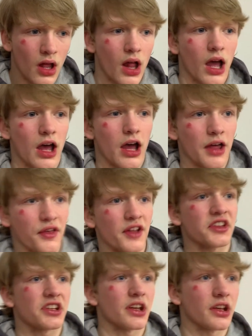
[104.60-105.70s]
I
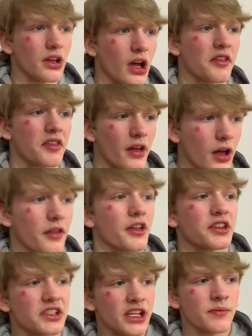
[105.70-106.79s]
thought
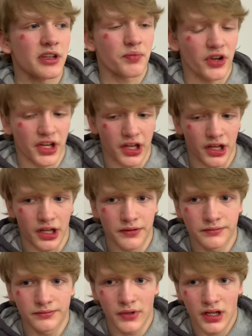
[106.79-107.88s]
the team did pretty good.
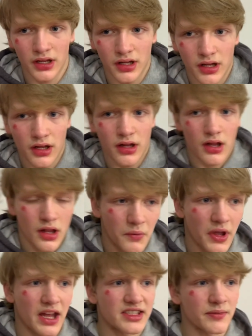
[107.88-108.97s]
We
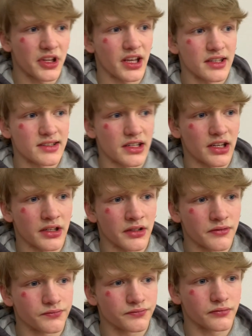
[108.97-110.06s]
had some kids that didn't
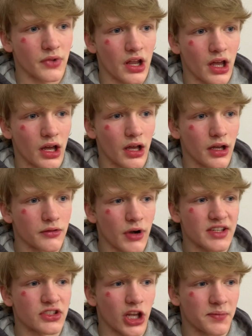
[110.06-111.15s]

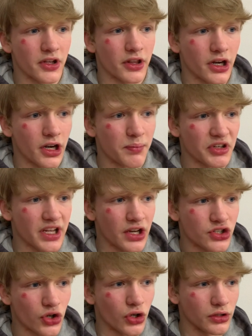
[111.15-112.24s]
wrestle up to their
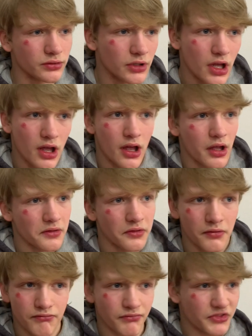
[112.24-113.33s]
potential,
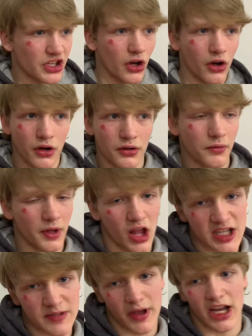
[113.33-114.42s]
so we
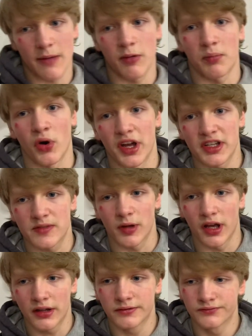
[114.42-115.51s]
lost by a couple points,
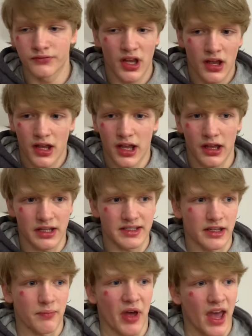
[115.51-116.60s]
but it's in
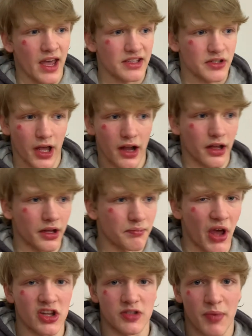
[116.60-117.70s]
the past. We got to
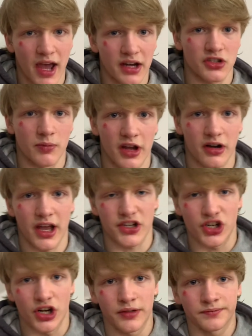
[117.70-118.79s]
bounce back, do better next year.